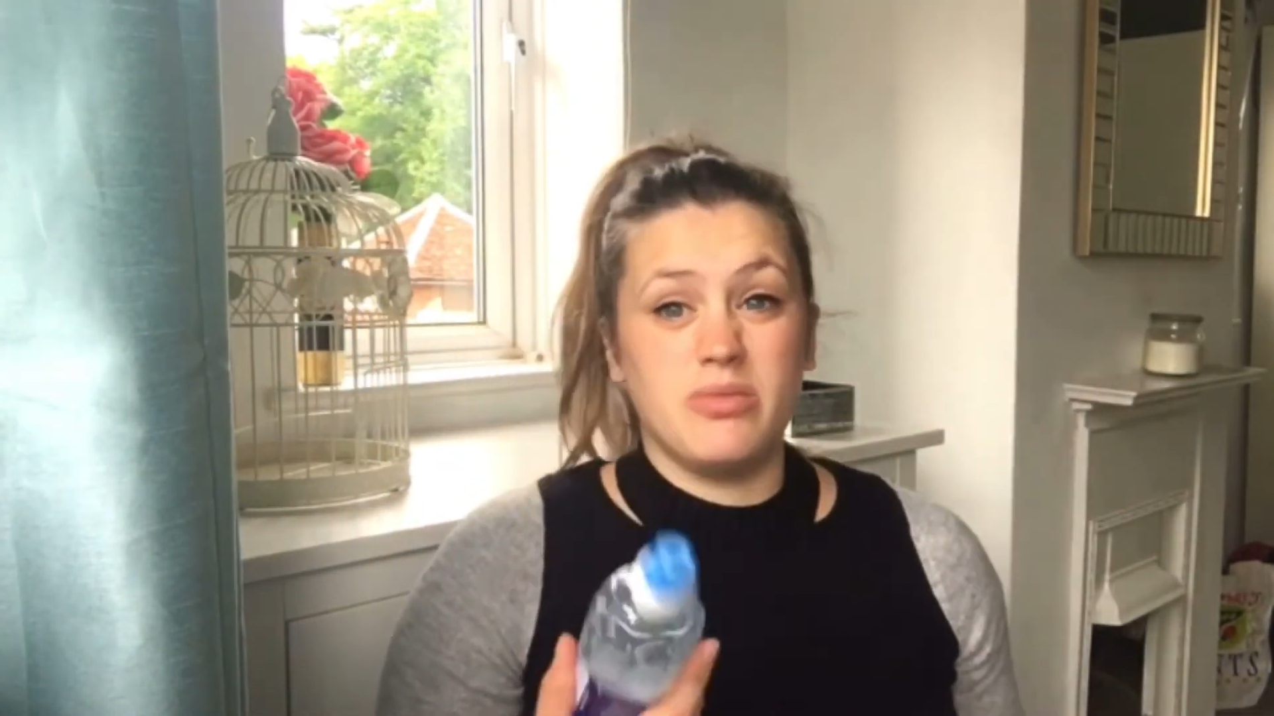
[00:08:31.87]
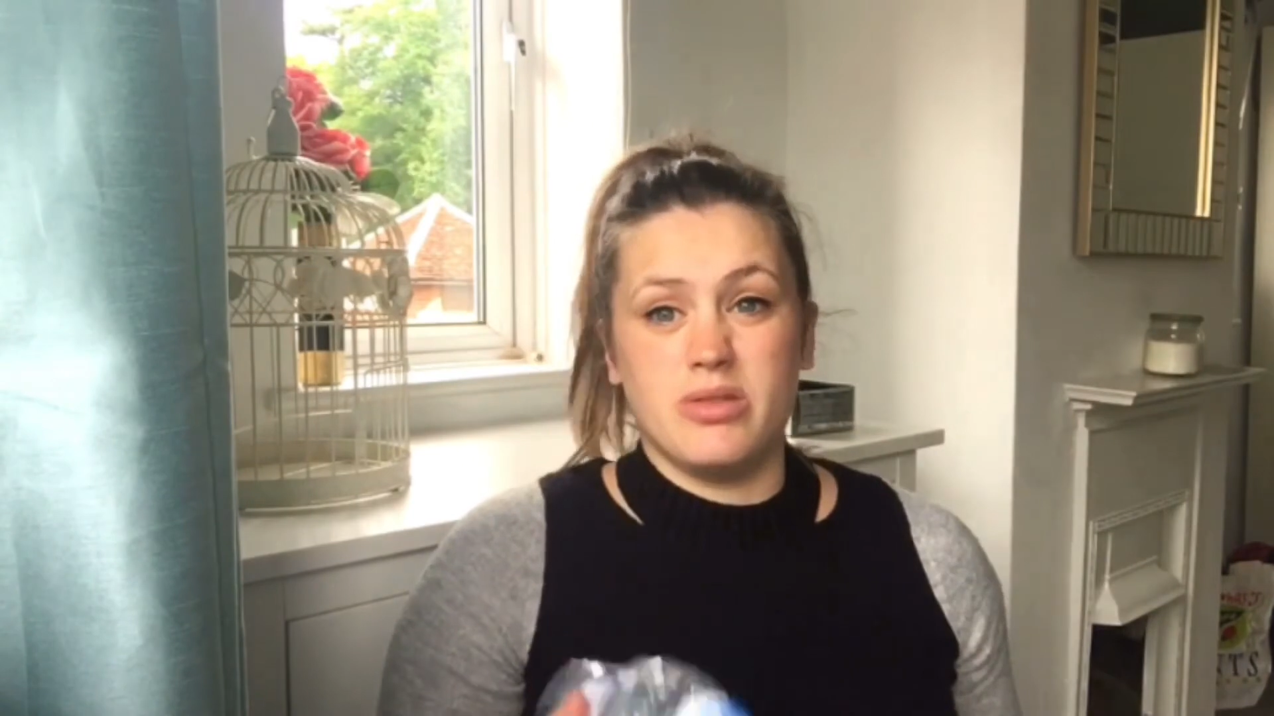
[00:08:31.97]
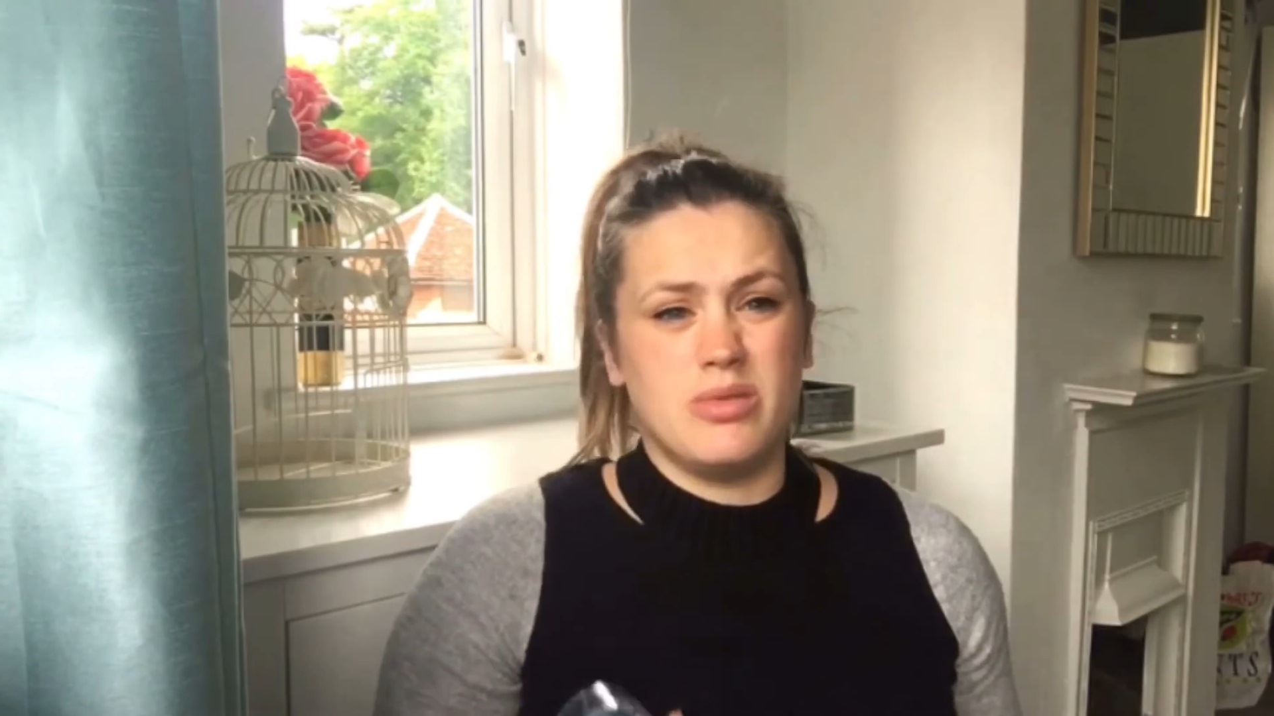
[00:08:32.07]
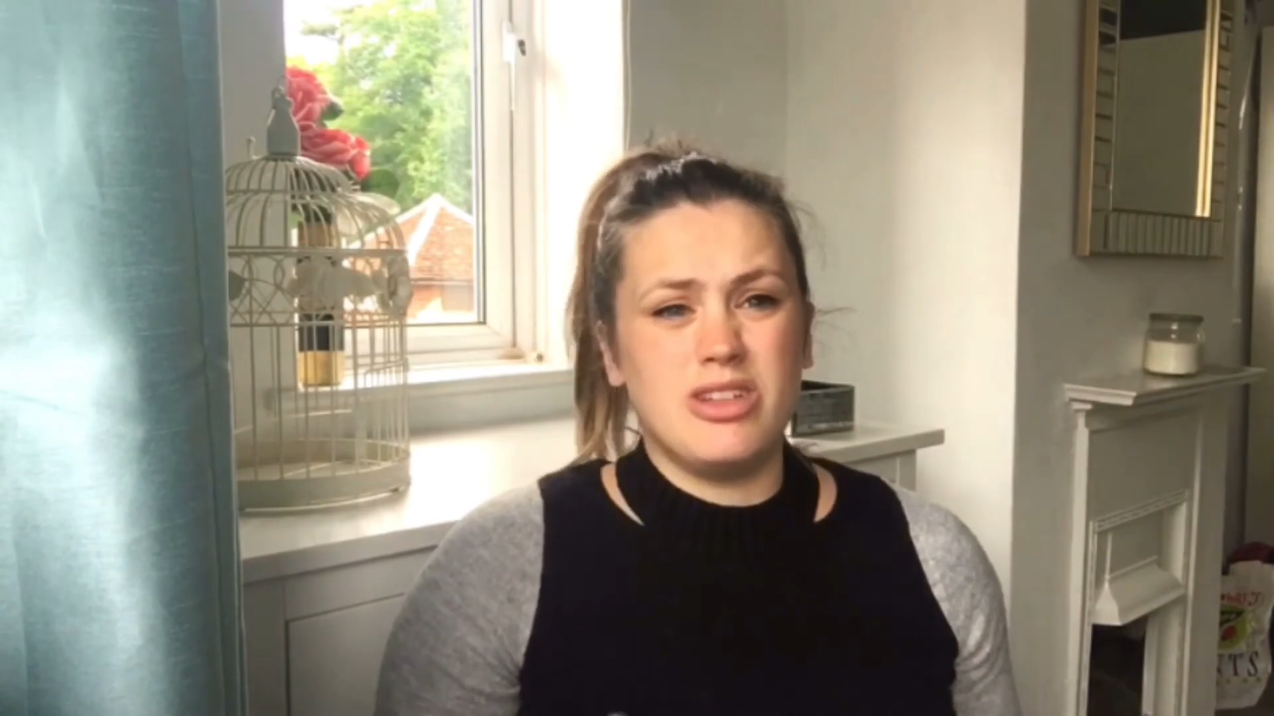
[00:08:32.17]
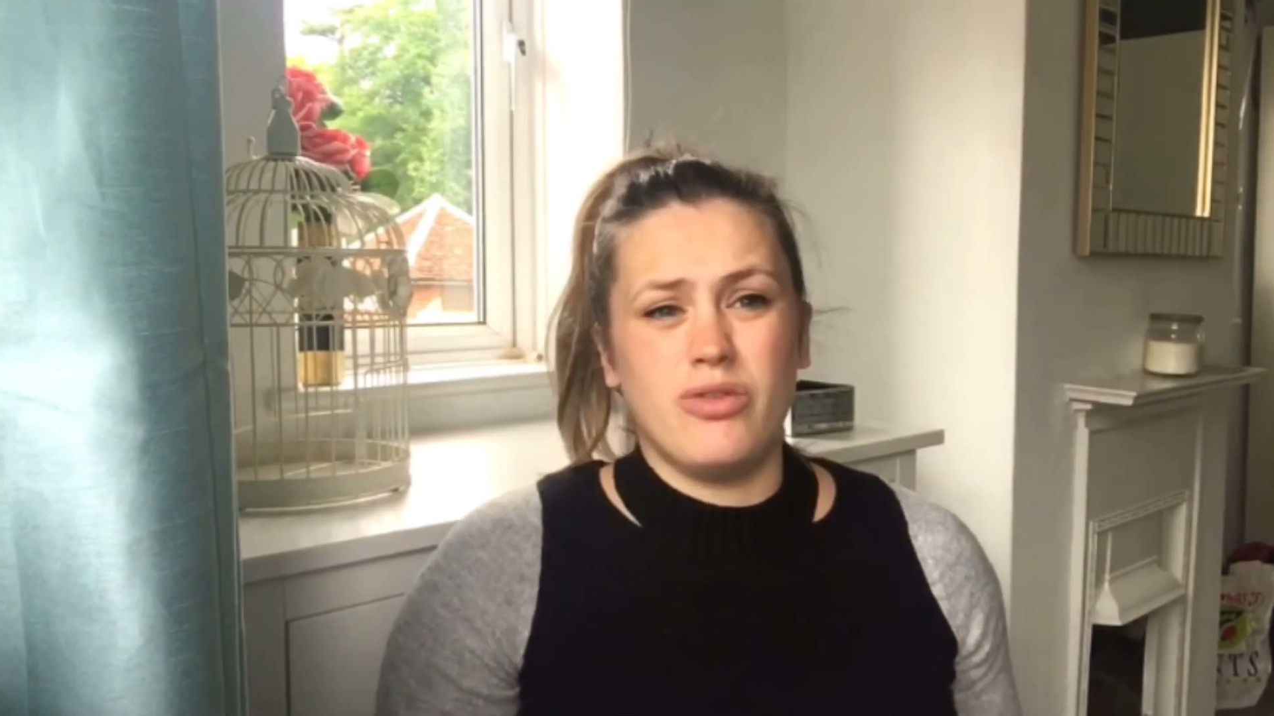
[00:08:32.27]

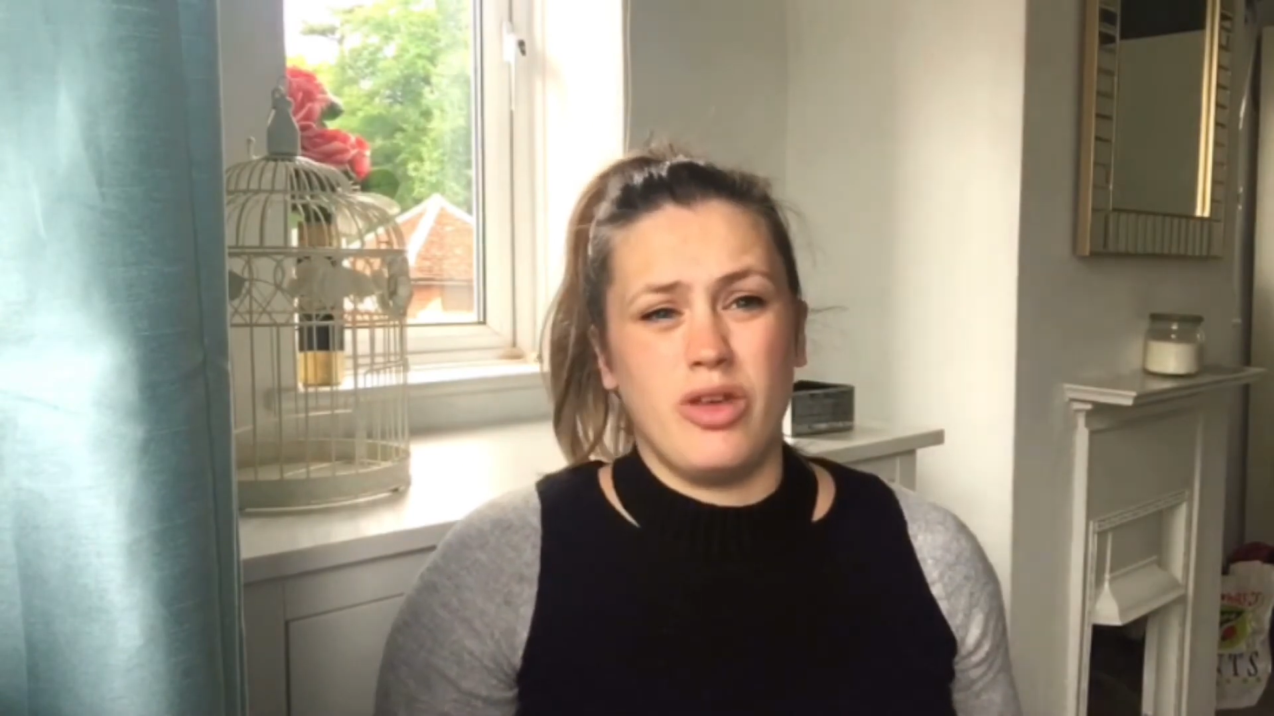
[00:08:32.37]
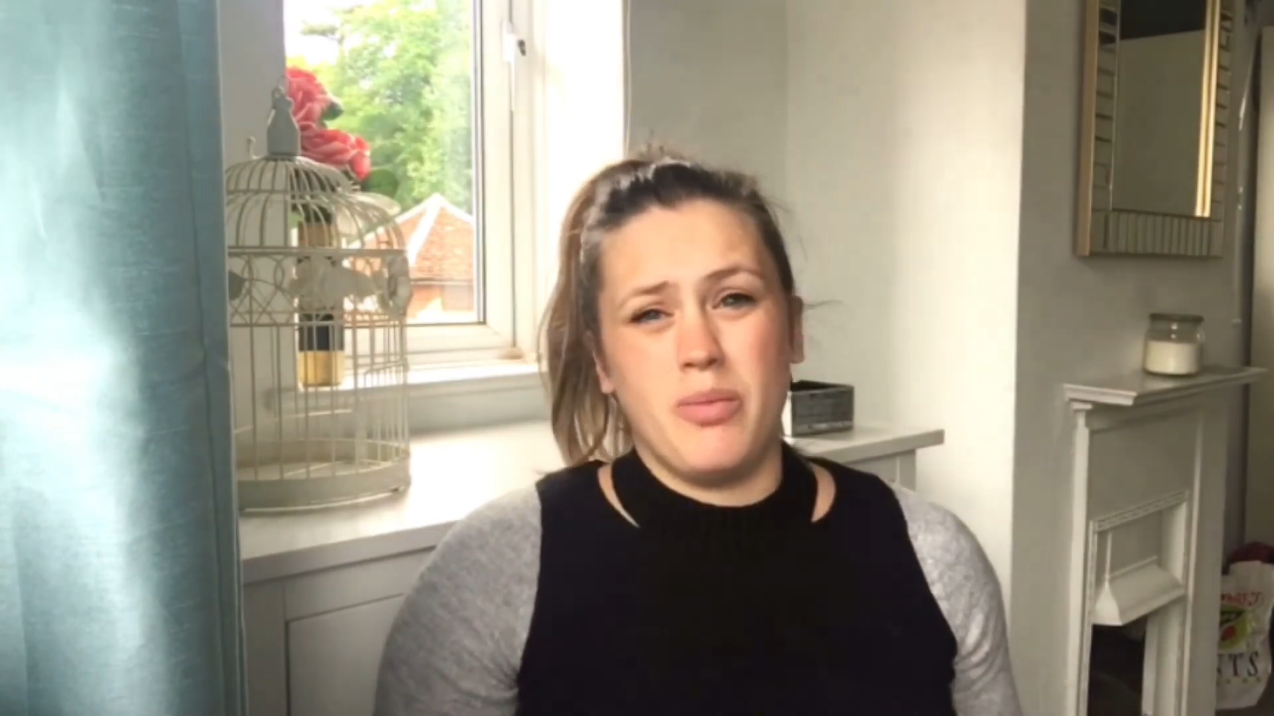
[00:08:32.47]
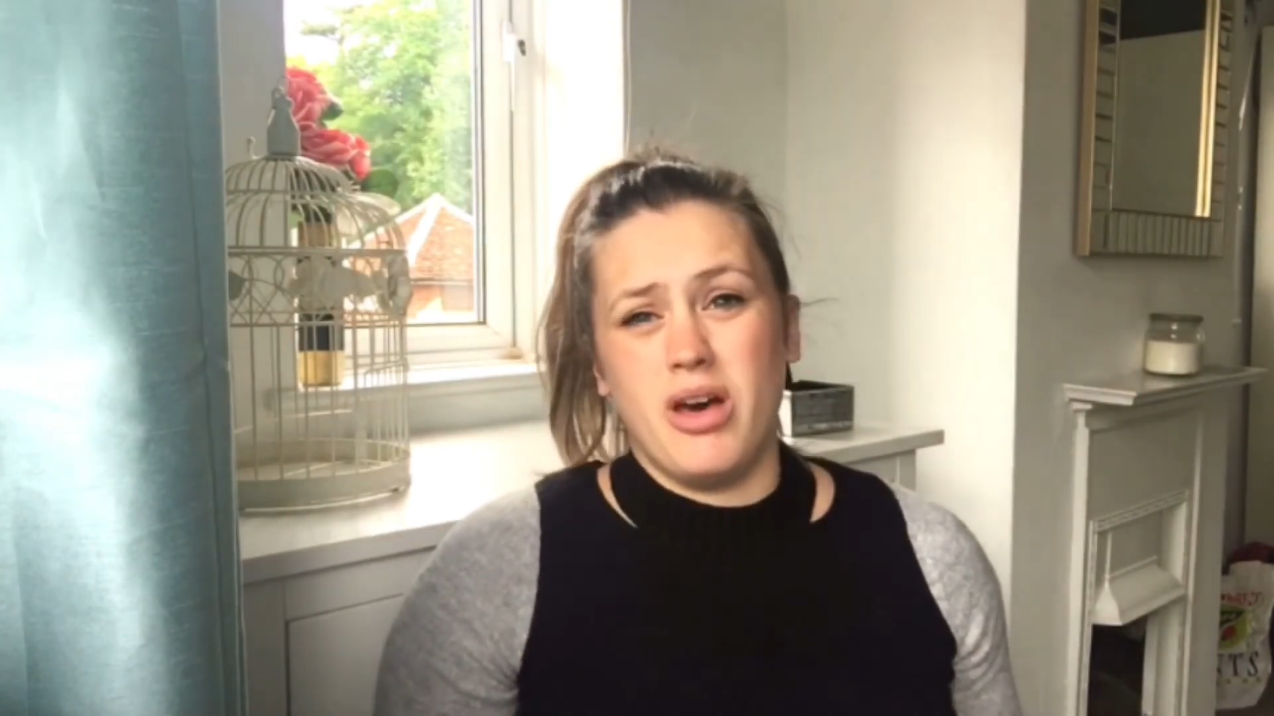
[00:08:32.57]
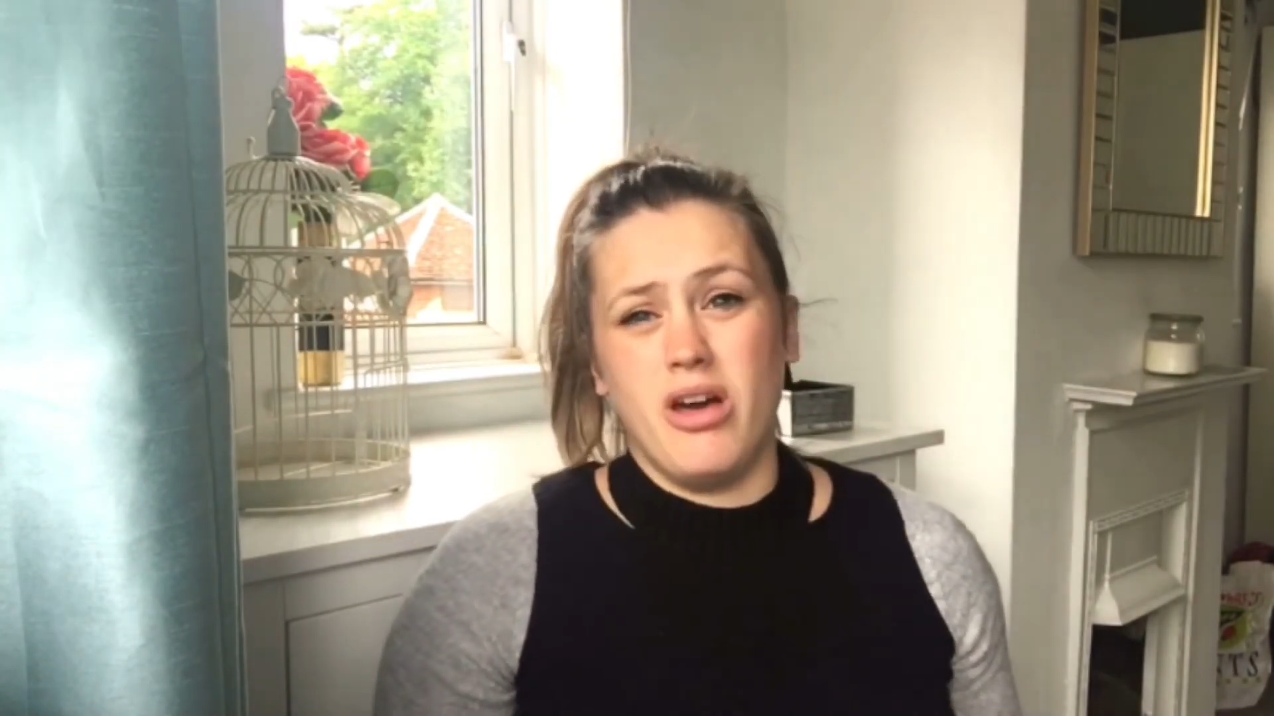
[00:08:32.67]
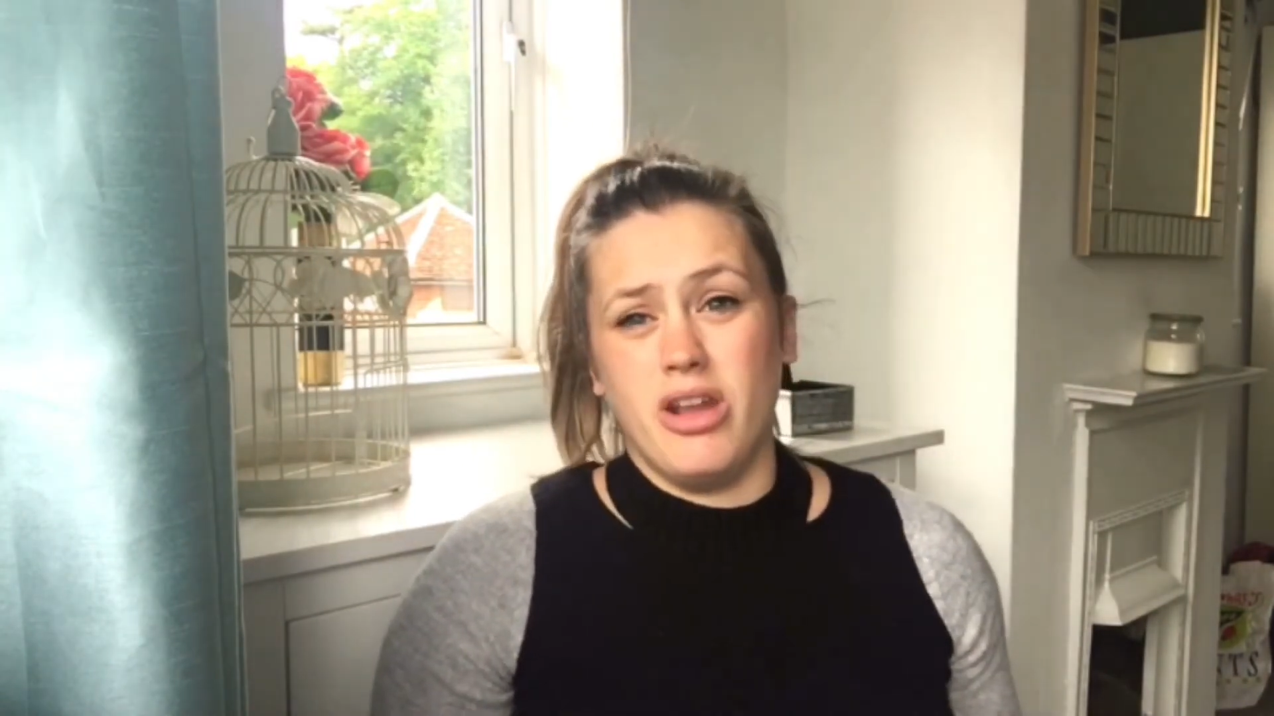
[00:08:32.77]
especially for your partner.